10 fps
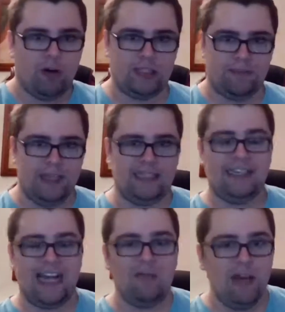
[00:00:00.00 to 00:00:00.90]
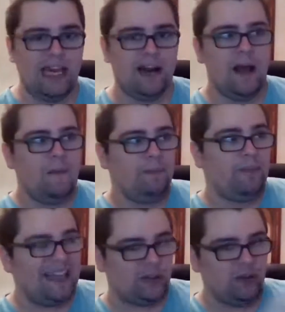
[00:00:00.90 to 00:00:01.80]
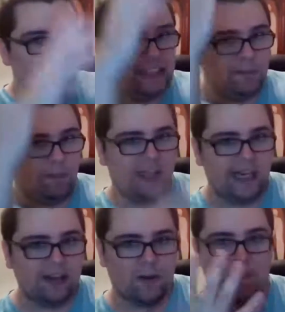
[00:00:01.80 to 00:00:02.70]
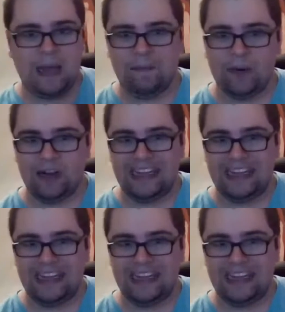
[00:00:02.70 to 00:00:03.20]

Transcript: Or something. And then we can, based on this particular paper,